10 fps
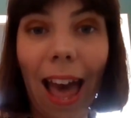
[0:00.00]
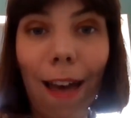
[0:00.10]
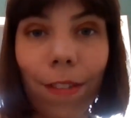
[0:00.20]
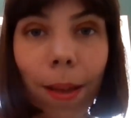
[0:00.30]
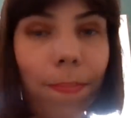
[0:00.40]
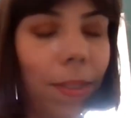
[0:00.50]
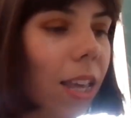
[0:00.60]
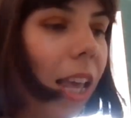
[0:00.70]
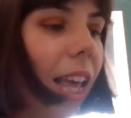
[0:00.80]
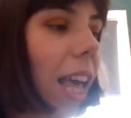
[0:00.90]
ever,
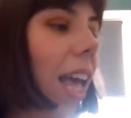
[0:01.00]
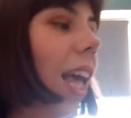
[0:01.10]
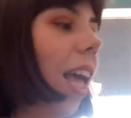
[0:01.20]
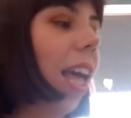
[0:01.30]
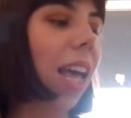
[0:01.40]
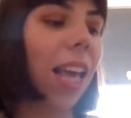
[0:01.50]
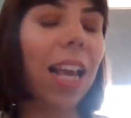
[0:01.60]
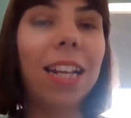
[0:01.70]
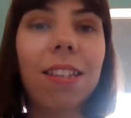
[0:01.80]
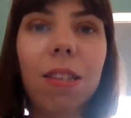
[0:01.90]

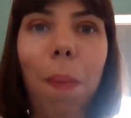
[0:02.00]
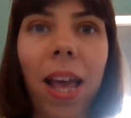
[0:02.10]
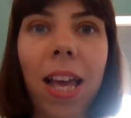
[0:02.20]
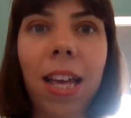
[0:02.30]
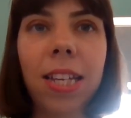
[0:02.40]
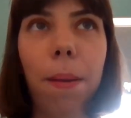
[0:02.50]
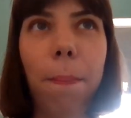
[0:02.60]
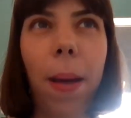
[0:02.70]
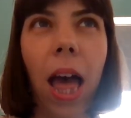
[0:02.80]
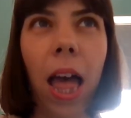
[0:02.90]
inspired
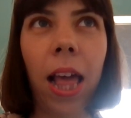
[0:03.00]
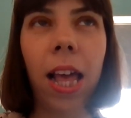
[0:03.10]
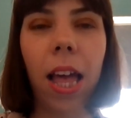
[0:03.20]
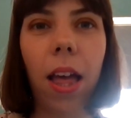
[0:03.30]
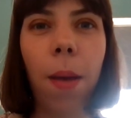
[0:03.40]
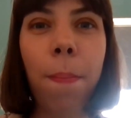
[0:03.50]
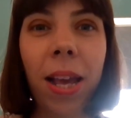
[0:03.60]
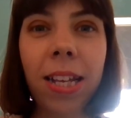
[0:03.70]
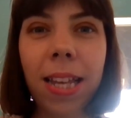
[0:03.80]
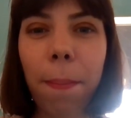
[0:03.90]
by
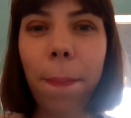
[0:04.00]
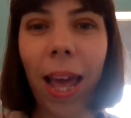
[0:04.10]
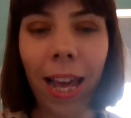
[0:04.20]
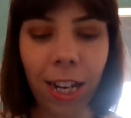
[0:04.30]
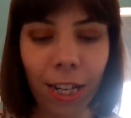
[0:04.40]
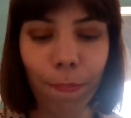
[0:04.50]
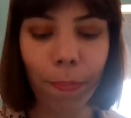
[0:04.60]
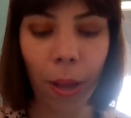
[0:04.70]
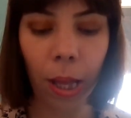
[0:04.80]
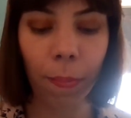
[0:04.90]
Amazing Paige's
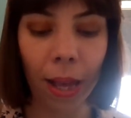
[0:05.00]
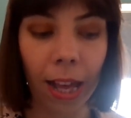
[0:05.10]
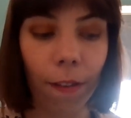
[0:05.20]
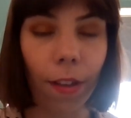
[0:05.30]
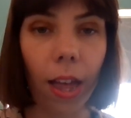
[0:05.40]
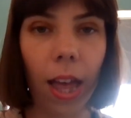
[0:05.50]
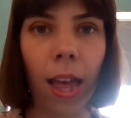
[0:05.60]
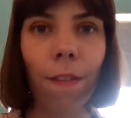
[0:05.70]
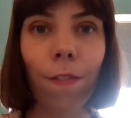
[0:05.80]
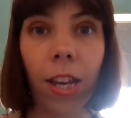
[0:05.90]
Barbie
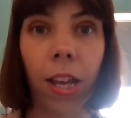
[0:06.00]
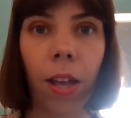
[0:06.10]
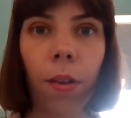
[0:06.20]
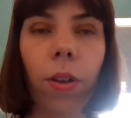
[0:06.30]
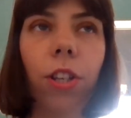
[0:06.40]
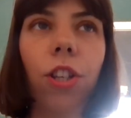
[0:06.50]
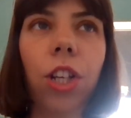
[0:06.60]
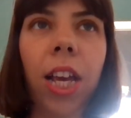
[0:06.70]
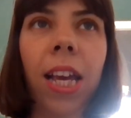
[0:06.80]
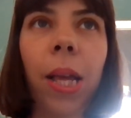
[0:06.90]
video.
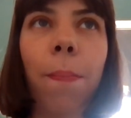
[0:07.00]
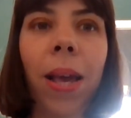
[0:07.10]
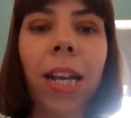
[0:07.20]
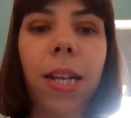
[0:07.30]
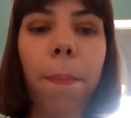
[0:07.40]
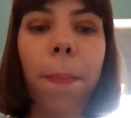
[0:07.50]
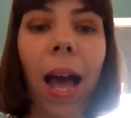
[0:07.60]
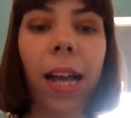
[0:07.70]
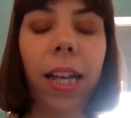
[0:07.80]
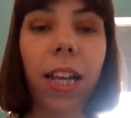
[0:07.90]
She made a
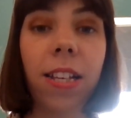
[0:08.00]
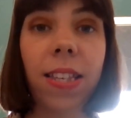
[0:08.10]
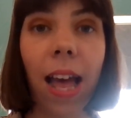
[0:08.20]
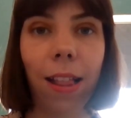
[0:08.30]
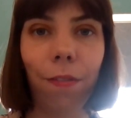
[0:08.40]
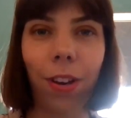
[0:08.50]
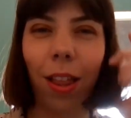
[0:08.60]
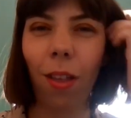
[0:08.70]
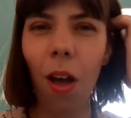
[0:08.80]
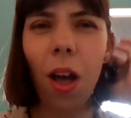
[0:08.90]
bag herself, and I
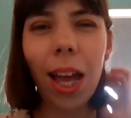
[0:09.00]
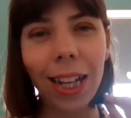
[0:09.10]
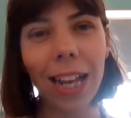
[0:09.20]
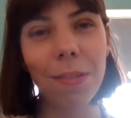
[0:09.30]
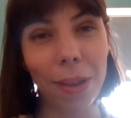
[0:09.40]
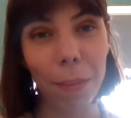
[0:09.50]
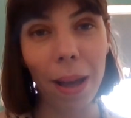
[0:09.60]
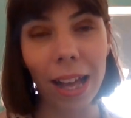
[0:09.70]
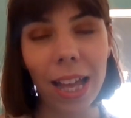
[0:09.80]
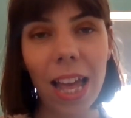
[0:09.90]
thought, oh, I'd like to make a bag.